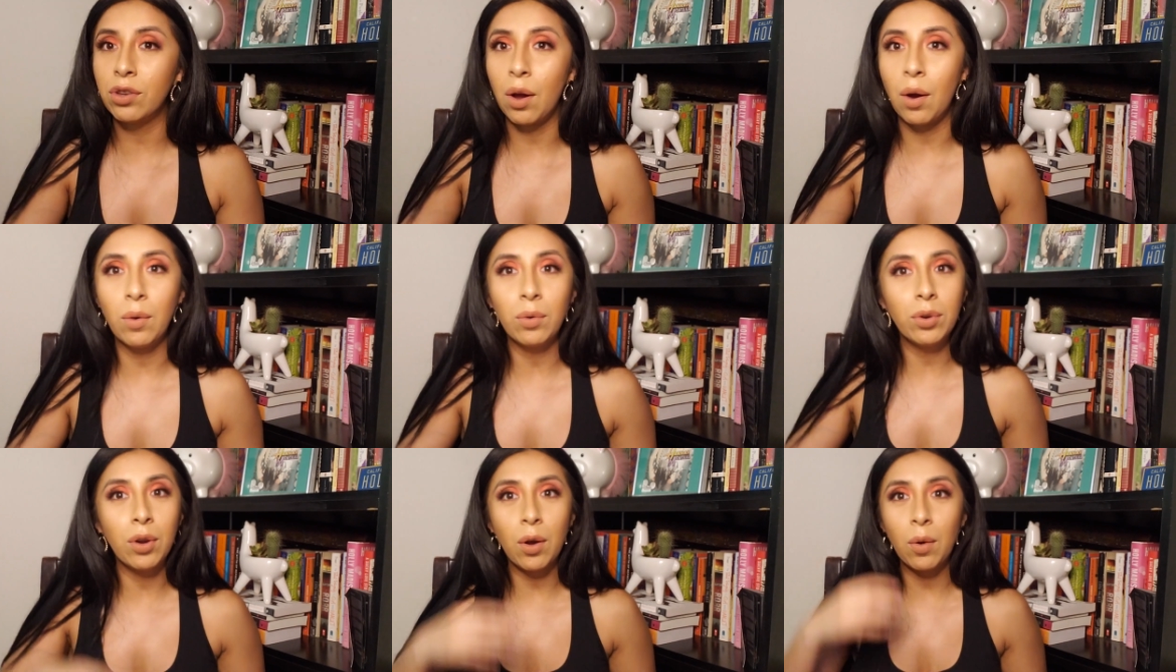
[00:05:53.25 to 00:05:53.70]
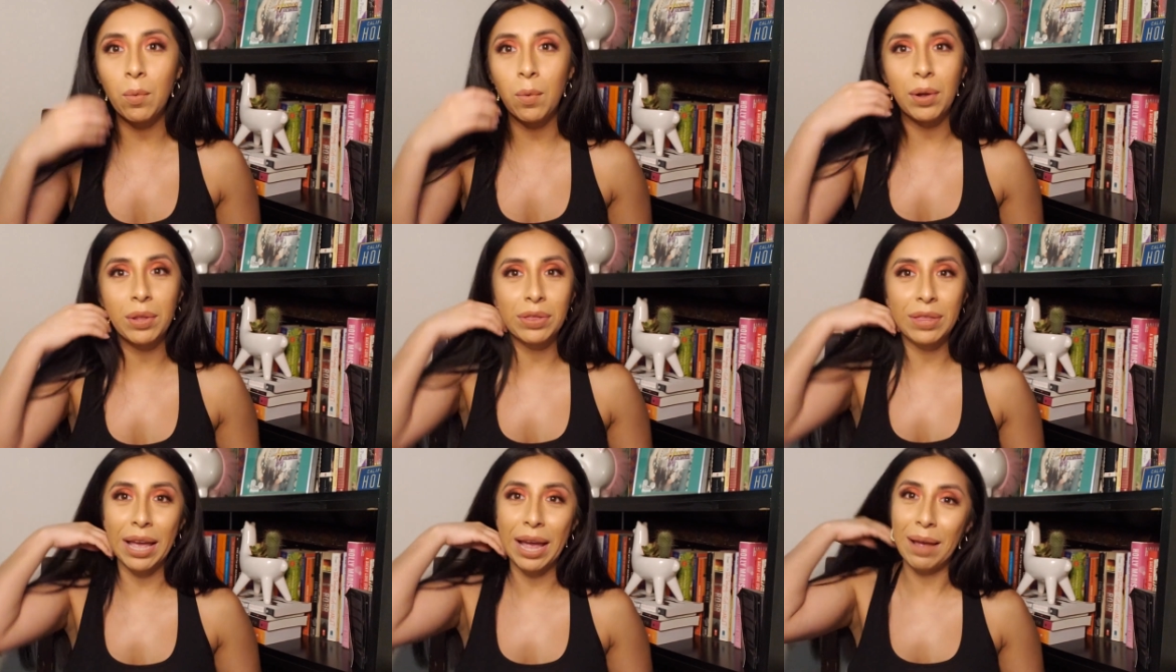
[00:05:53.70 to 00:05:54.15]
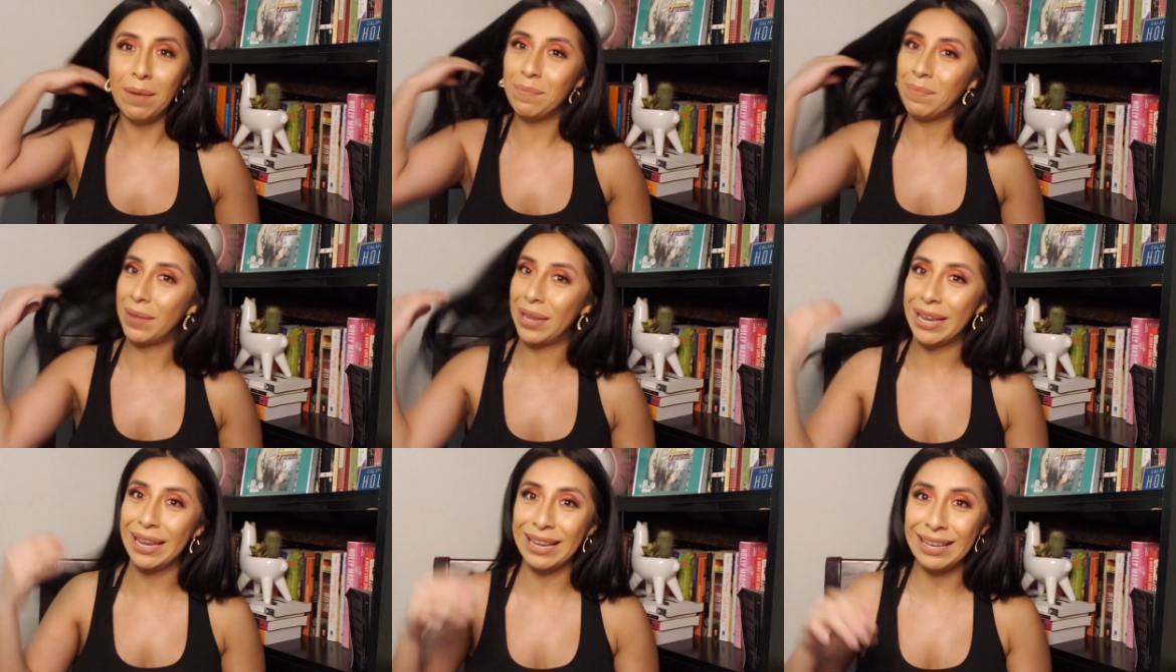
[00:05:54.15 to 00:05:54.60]
don't know what that
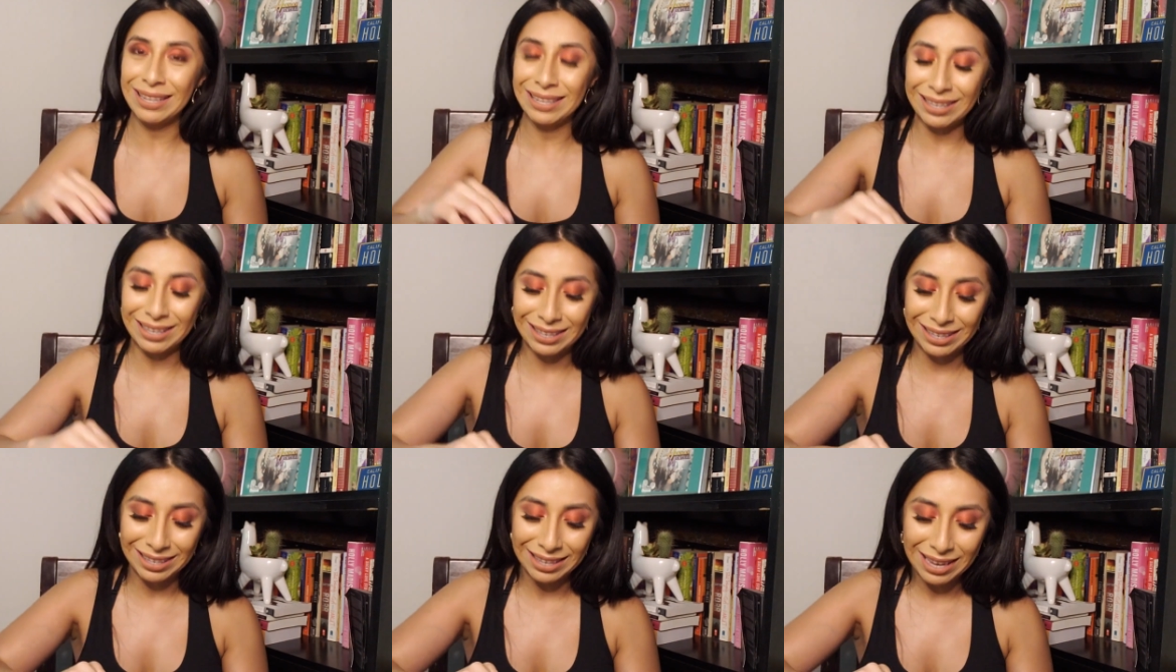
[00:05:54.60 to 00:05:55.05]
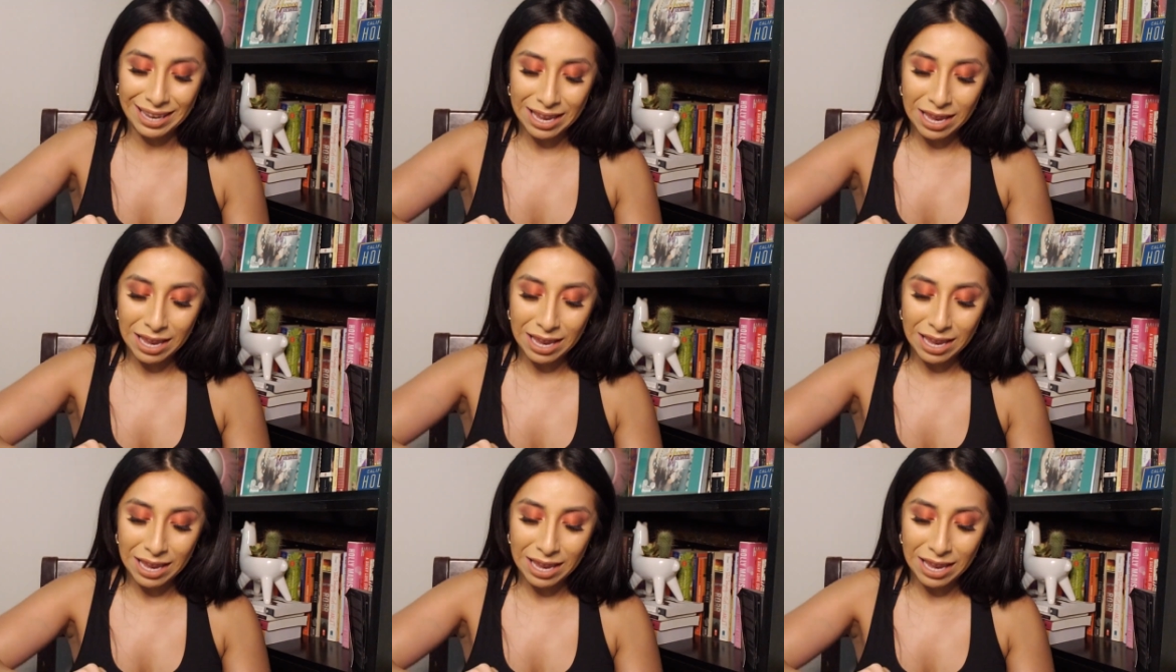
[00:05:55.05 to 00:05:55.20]
means,